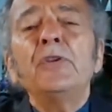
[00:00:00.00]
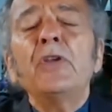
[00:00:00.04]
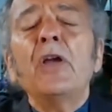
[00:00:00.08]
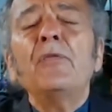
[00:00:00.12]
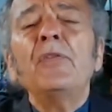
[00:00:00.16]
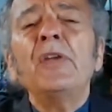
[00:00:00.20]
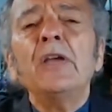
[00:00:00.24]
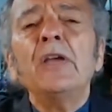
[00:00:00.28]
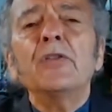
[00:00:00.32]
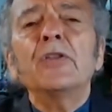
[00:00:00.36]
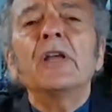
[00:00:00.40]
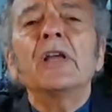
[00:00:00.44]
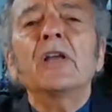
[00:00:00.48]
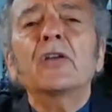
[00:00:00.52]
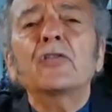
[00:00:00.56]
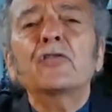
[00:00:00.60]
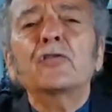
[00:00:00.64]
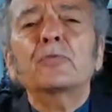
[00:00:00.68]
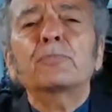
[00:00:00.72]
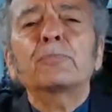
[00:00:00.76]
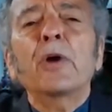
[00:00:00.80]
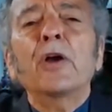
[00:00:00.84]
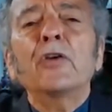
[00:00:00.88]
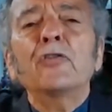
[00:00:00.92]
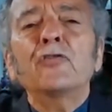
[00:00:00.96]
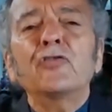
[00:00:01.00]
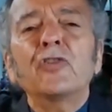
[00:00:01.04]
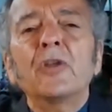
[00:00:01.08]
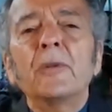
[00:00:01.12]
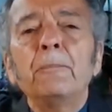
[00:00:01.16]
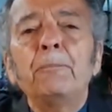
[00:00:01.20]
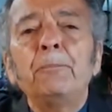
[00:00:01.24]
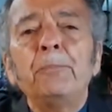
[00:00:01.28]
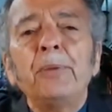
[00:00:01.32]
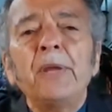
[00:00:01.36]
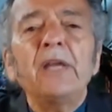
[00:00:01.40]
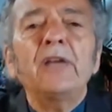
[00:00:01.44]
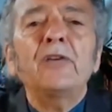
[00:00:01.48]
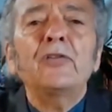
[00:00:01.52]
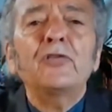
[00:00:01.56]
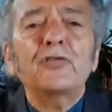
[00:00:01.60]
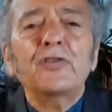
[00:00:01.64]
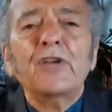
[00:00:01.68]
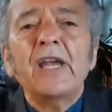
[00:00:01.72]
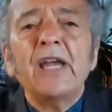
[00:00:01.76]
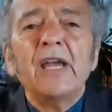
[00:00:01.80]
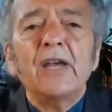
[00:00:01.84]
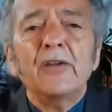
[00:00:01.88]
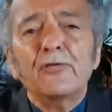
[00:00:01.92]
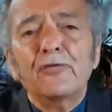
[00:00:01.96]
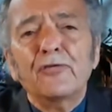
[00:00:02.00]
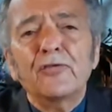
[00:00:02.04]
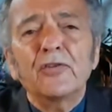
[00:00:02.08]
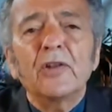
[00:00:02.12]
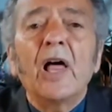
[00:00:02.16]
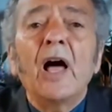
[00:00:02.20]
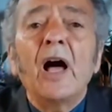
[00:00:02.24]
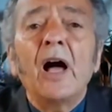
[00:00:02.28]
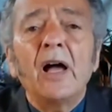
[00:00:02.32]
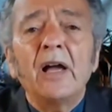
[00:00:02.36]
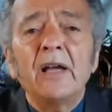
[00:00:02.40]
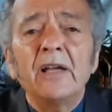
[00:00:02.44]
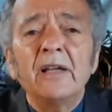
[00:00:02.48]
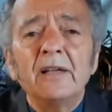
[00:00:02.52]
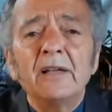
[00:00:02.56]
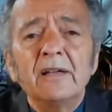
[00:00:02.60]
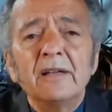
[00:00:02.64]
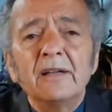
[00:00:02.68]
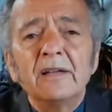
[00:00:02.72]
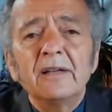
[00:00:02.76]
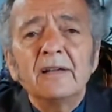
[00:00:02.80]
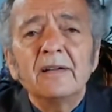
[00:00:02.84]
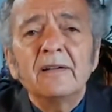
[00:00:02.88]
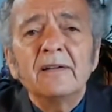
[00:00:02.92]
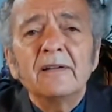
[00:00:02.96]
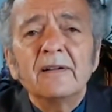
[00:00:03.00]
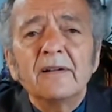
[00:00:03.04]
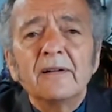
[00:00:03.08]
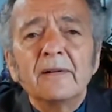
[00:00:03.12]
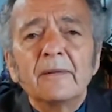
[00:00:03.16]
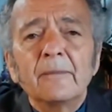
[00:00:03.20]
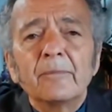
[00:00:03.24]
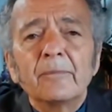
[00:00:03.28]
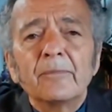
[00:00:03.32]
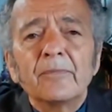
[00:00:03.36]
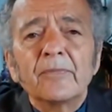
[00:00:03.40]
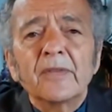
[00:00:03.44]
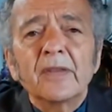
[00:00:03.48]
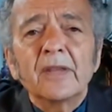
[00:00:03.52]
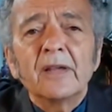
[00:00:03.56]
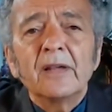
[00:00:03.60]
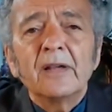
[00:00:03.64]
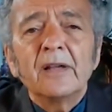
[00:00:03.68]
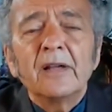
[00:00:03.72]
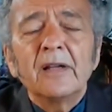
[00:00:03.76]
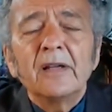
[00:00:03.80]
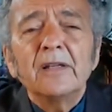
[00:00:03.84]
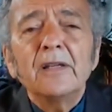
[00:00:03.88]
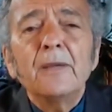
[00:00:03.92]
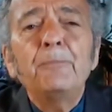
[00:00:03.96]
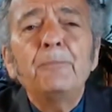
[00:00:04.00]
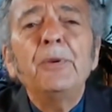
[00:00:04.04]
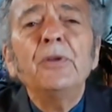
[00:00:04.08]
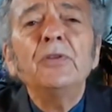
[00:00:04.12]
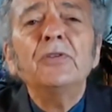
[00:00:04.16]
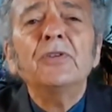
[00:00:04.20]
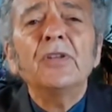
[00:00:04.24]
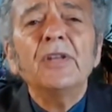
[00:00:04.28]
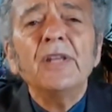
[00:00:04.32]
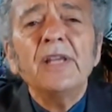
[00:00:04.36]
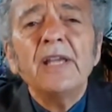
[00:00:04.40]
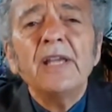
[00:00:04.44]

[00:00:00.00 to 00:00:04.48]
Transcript: You ever hear the expression, pigs can't fly? You've been to